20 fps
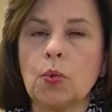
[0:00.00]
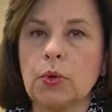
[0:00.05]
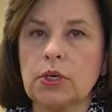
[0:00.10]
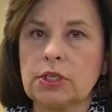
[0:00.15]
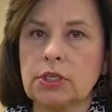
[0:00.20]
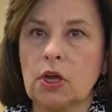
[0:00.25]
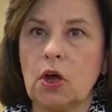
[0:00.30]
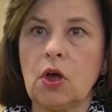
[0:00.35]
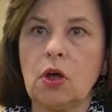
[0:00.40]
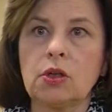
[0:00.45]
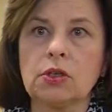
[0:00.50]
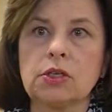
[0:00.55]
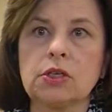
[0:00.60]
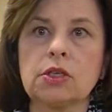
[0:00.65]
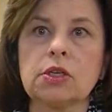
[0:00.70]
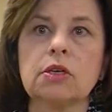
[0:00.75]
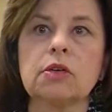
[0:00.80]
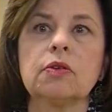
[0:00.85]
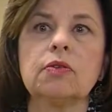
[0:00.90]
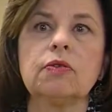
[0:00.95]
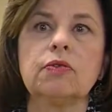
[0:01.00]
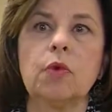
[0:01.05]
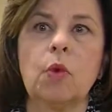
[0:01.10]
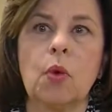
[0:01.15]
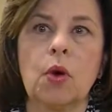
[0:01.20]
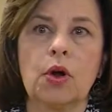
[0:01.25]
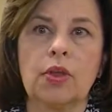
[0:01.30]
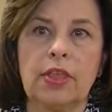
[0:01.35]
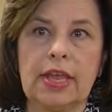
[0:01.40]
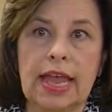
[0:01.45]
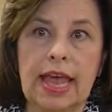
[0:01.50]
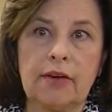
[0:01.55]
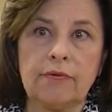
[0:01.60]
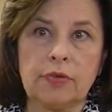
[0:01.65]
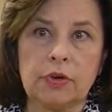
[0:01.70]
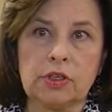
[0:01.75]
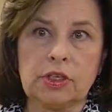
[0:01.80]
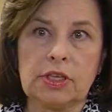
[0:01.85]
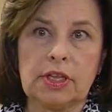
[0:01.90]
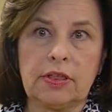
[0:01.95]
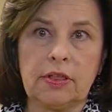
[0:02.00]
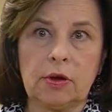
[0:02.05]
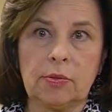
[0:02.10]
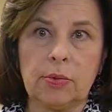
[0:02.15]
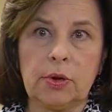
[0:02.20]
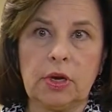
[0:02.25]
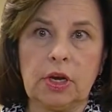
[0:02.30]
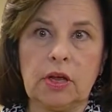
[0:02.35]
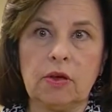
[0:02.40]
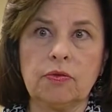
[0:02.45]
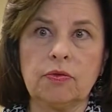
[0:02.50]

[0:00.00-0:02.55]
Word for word: results for the efforts that they're putting